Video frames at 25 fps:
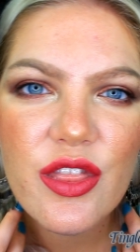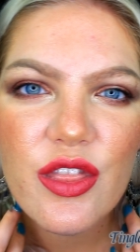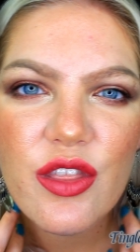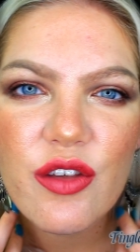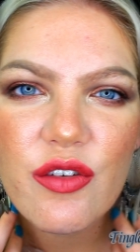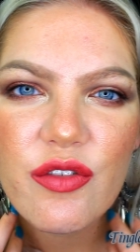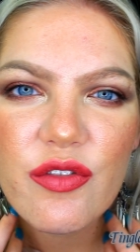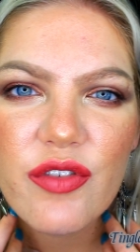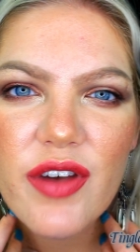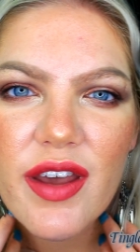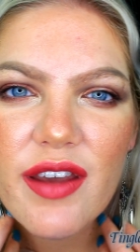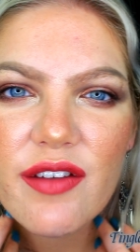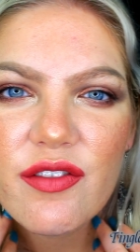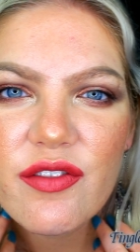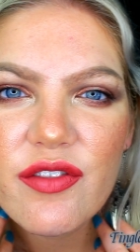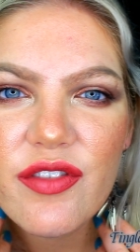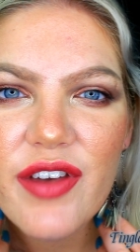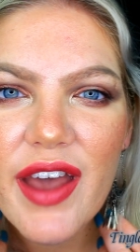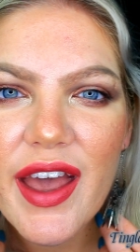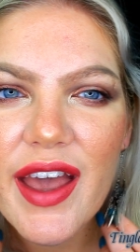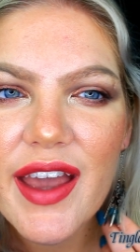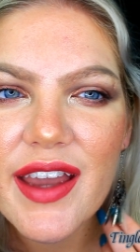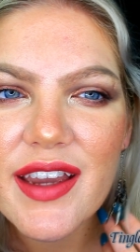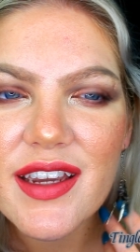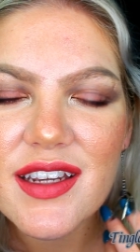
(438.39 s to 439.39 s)
The fun
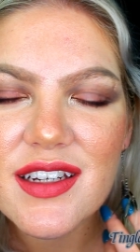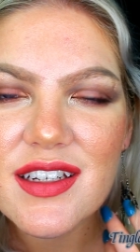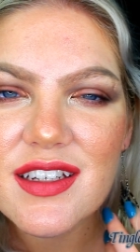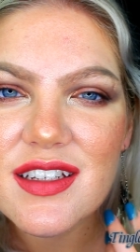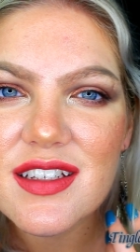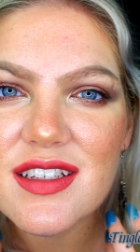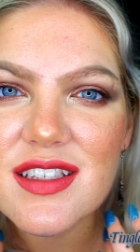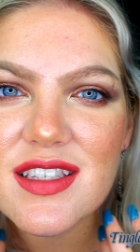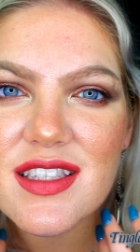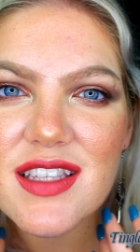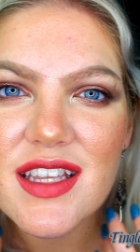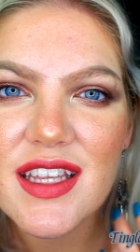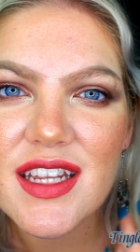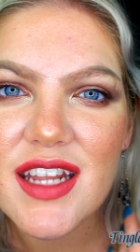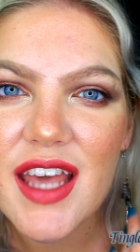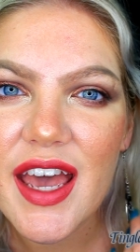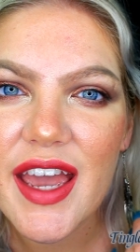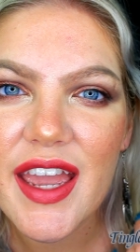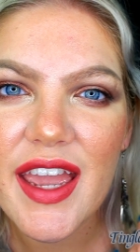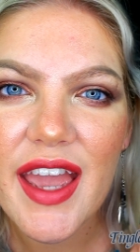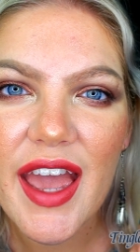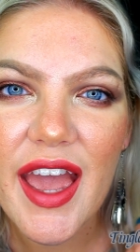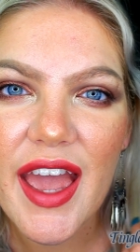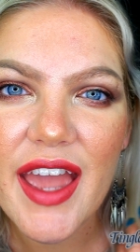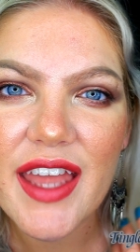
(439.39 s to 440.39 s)
fact is that
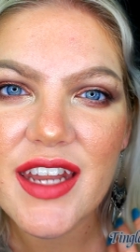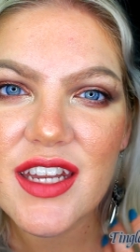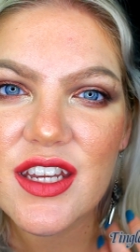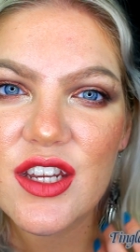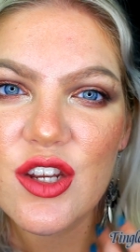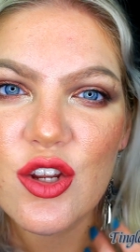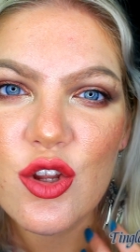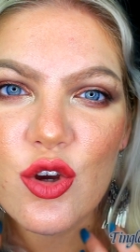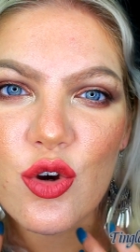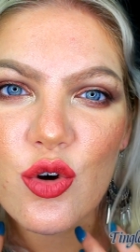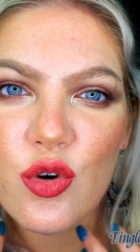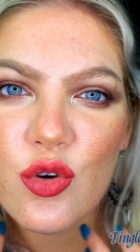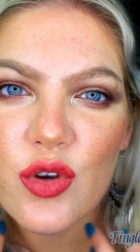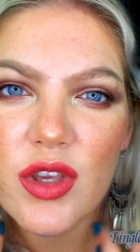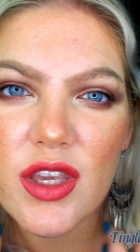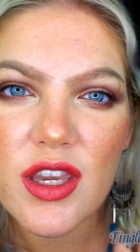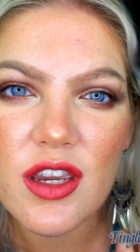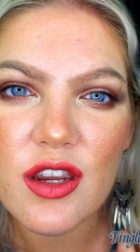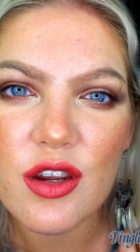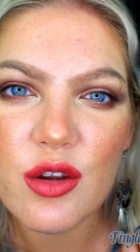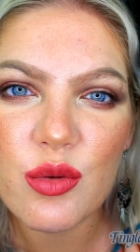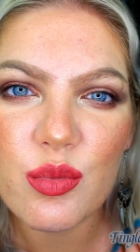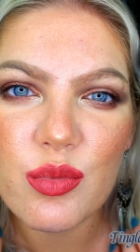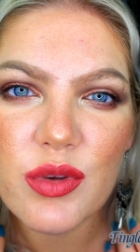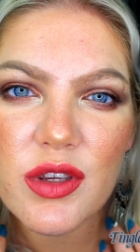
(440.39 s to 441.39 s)
I had no
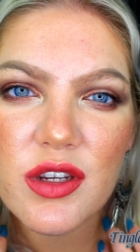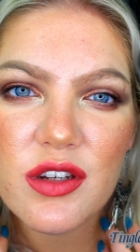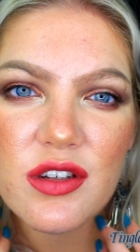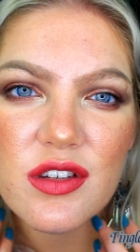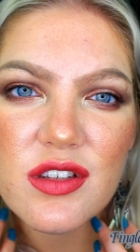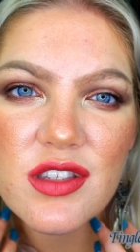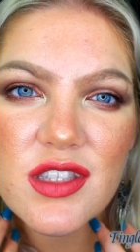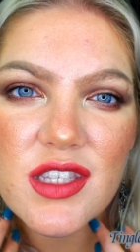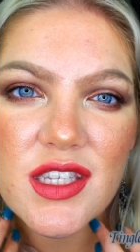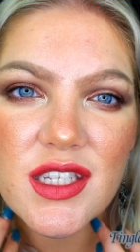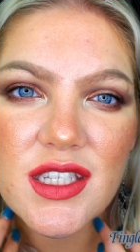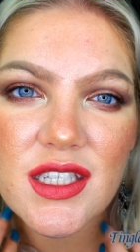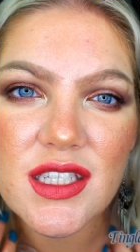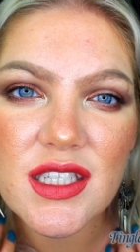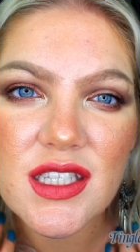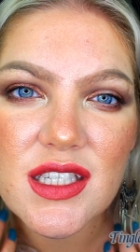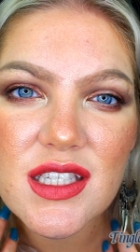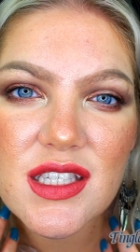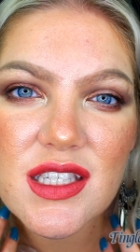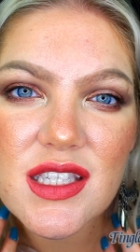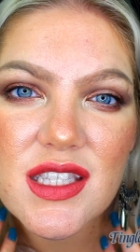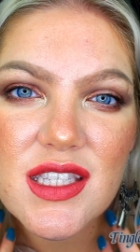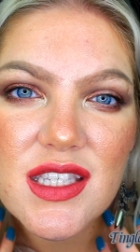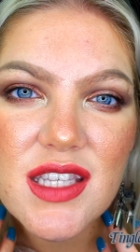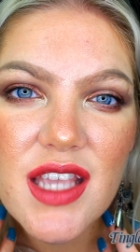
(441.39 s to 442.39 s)
ear
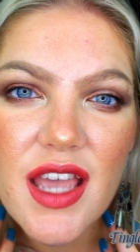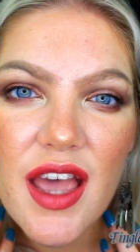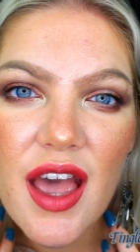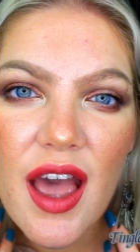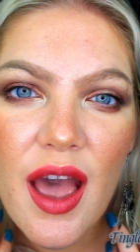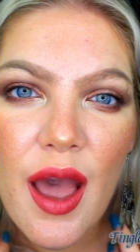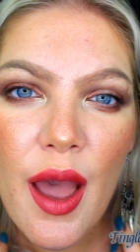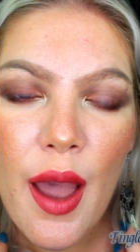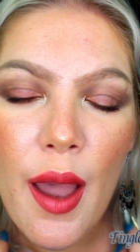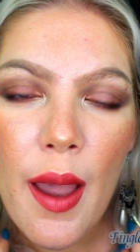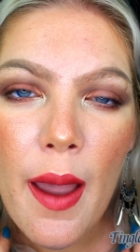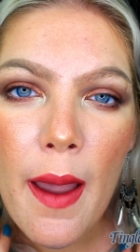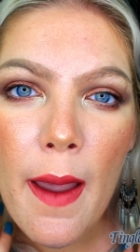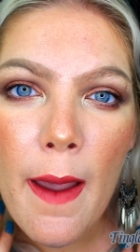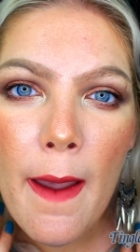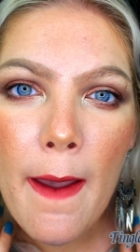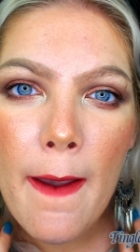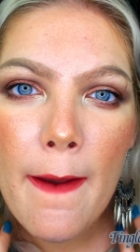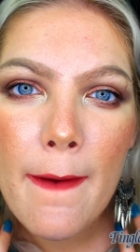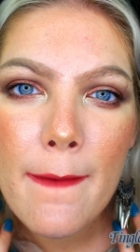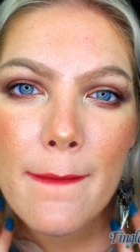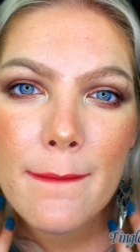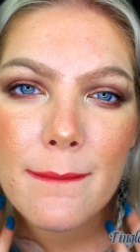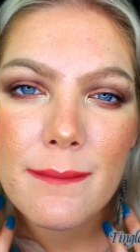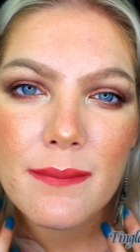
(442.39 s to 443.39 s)
piercings
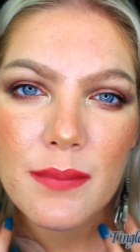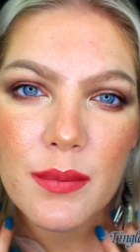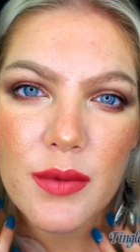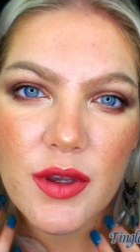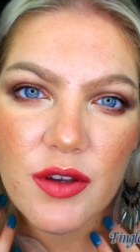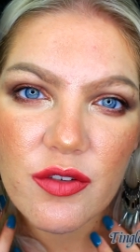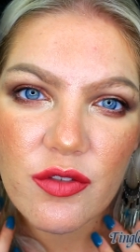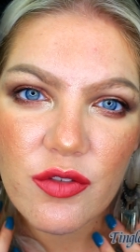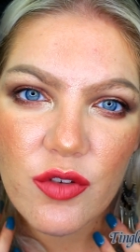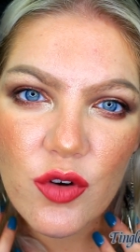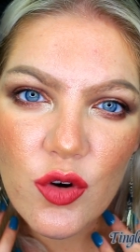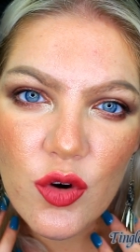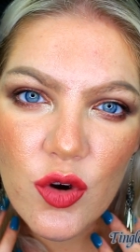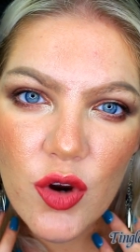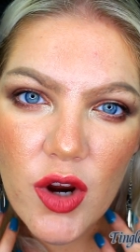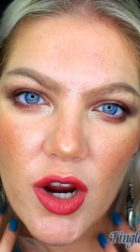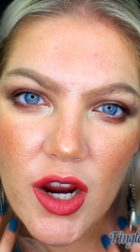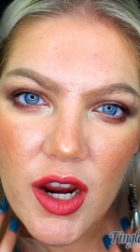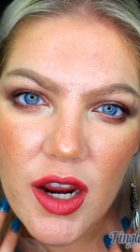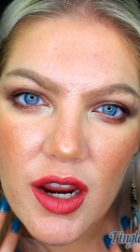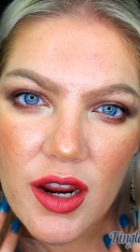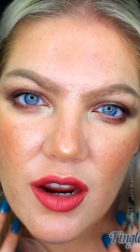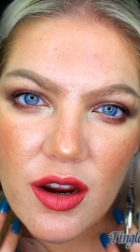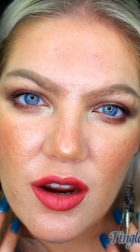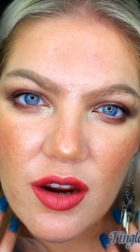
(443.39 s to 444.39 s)

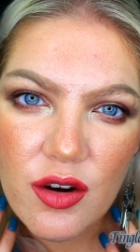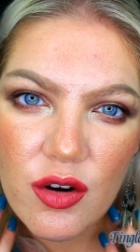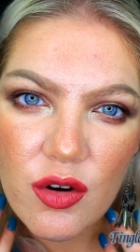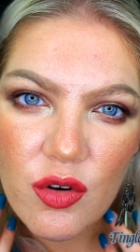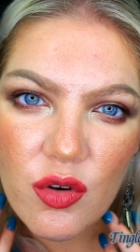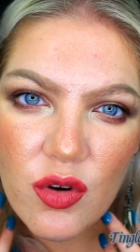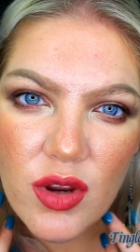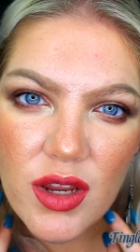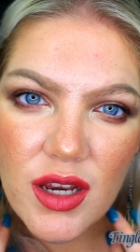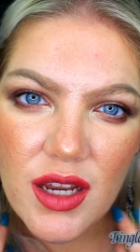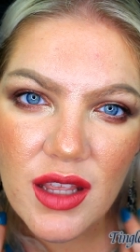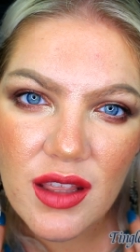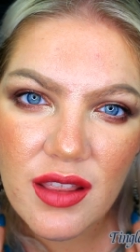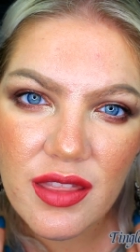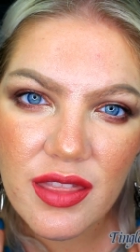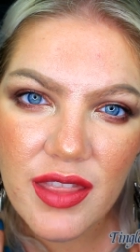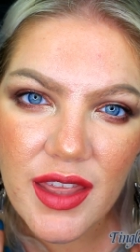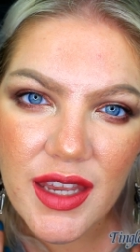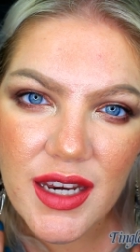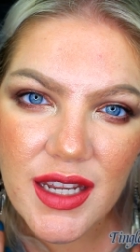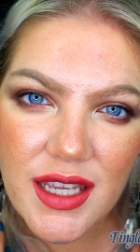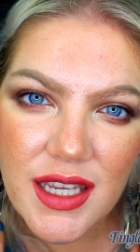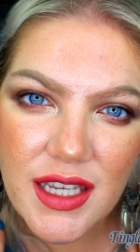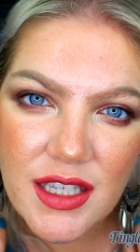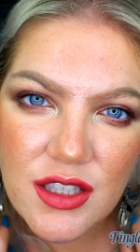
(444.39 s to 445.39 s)
before reading
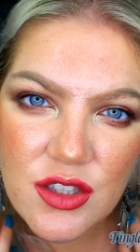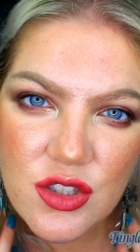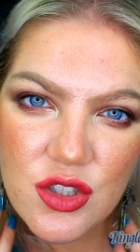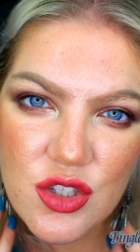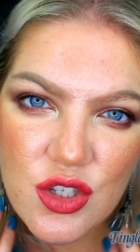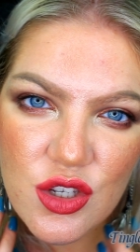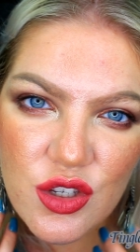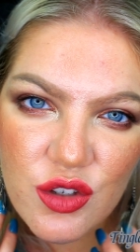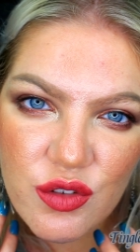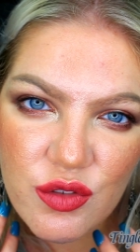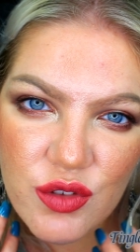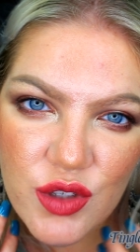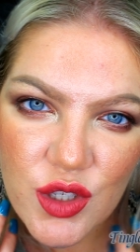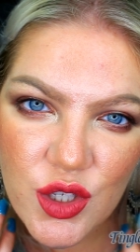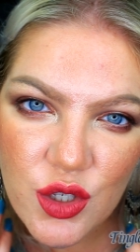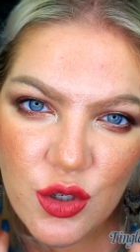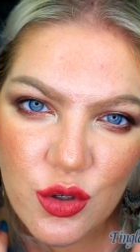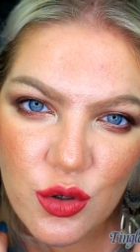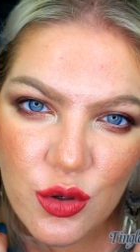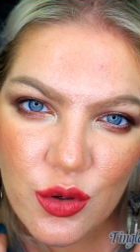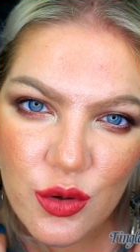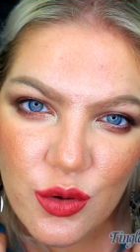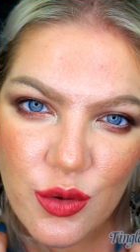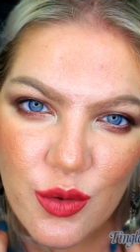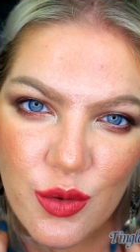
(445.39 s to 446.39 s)
that interview,